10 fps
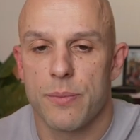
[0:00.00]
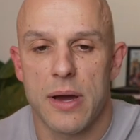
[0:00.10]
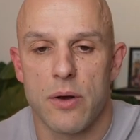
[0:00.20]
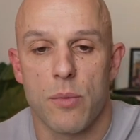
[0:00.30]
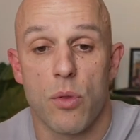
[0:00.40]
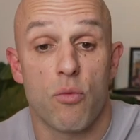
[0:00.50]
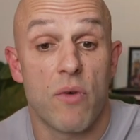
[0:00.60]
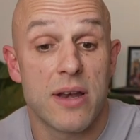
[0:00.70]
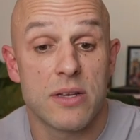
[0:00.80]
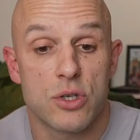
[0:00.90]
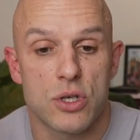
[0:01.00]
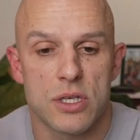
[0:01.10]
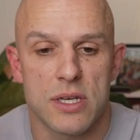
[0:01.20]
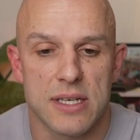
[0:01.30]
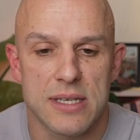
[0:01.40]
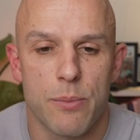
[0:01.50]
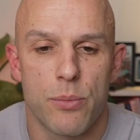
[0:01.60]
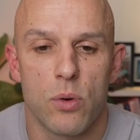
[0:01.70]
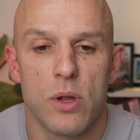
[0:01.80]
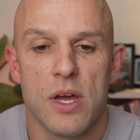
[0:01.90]
a month rent, just as an
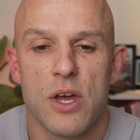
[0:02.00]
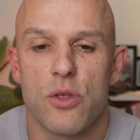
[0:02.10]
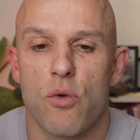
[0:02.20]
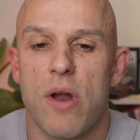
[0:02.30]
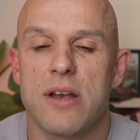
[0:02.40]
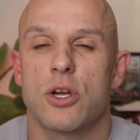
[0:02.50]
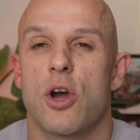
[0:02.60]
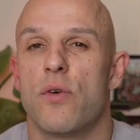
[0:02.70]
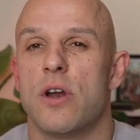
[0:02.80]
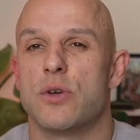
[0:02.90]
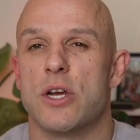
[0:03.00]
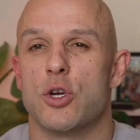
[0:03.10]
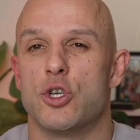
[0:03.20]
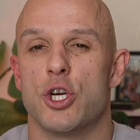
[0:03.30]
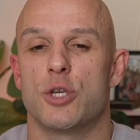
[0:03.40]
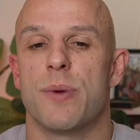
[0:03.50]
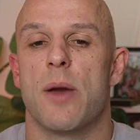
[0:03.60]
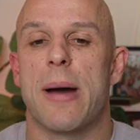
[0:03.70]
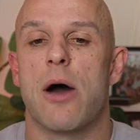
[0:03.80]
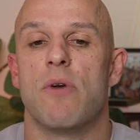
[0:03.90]
example. The rent coverage ratio would just be
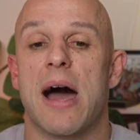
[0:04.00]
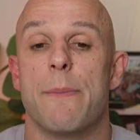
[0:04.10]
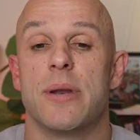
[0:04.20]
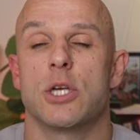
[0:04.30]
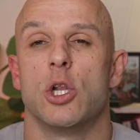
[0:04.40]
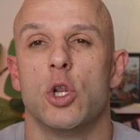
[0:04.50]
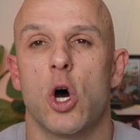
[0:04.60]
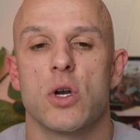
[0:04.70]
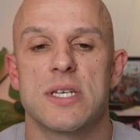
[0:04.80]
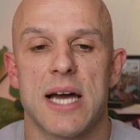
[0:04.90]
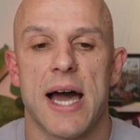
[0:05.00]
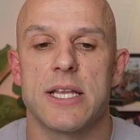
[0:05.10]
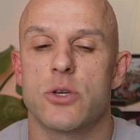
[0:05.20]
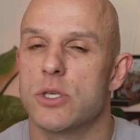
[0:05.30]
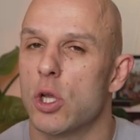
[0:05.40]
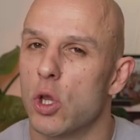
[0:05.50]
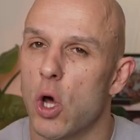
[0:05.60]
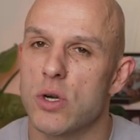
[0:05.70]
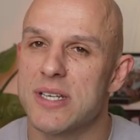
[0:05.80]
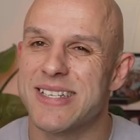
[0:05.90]
about right, but it's a lot tighter, it's a
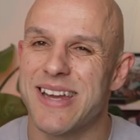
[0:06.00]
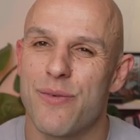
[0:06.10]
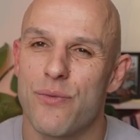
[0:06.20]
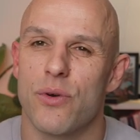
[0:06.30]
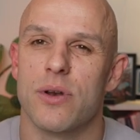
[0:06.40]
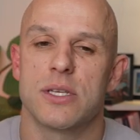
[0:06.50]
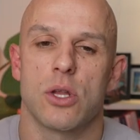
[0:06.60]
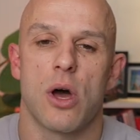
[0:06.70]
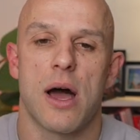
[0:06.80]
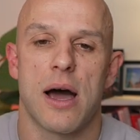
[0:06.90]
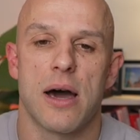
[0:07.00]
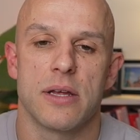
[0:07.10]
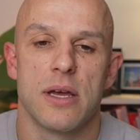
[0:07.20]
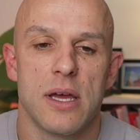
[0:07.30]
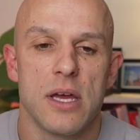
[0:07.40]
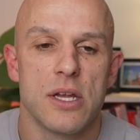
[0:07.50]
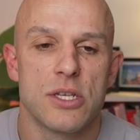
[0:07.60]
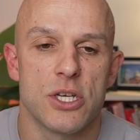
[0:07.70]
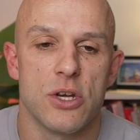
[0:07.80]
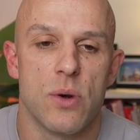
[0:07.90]
lot different, it's a lot harder
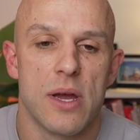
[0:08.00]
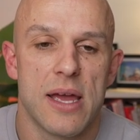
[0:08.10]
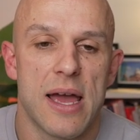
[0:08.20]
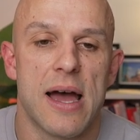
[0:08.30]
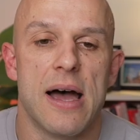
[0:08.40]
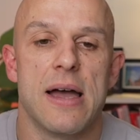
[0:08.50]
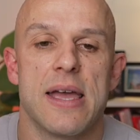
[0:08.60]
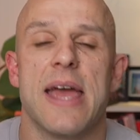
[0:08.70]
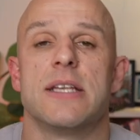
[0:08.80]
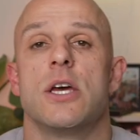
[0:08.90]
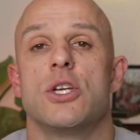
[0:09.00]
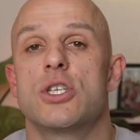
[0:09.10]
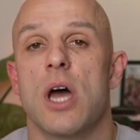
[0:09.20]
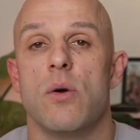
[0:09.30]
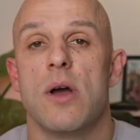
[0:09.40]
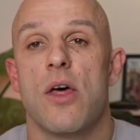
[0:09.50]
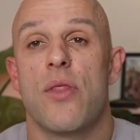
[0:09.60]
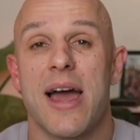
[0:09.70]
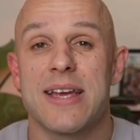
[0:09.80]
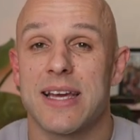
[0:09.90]
to hit. So
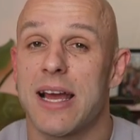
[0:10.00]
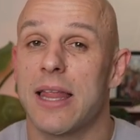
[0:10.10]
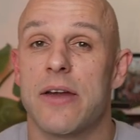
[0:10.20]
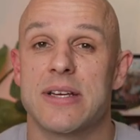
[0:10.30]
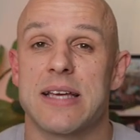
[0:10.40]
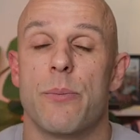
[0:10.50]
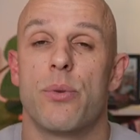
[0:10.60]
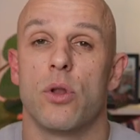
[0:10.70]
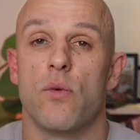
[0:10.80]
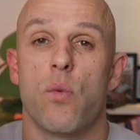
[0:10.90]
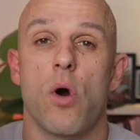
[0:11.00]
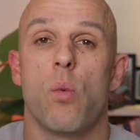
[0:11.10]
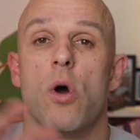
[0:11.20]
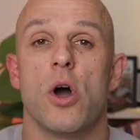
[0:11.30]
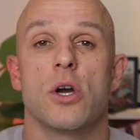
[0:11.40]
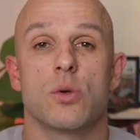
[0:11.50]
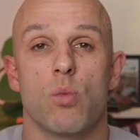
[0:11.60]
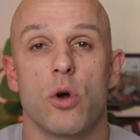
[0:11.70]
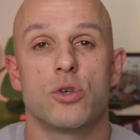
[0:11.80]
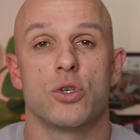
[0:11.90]
that is a clear example of what works
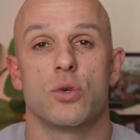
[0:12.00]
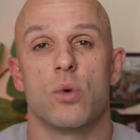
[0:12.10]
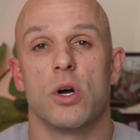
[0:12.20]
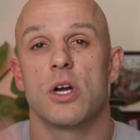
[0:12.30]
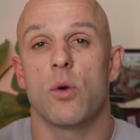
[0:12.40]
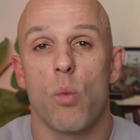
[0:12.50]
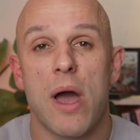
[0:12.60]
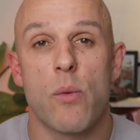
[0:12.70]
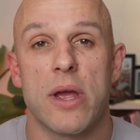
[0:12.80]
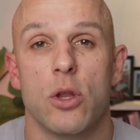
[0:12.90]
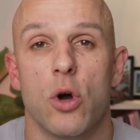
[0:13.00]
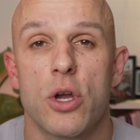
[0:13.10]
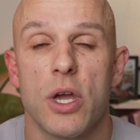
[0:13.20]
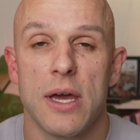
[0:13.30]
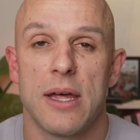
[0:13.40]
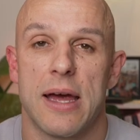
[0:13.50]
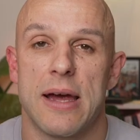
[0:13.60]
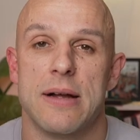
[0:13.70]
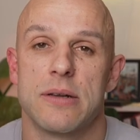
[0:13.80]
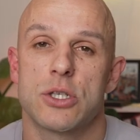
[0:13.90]
and what doesn't work and where we look.
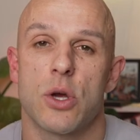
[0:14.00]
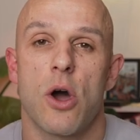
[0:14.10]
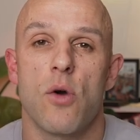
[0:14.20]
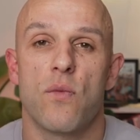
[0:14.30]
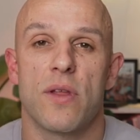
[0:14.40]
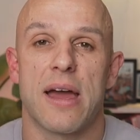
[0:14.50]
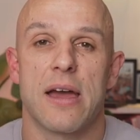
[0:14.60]
So hopefully that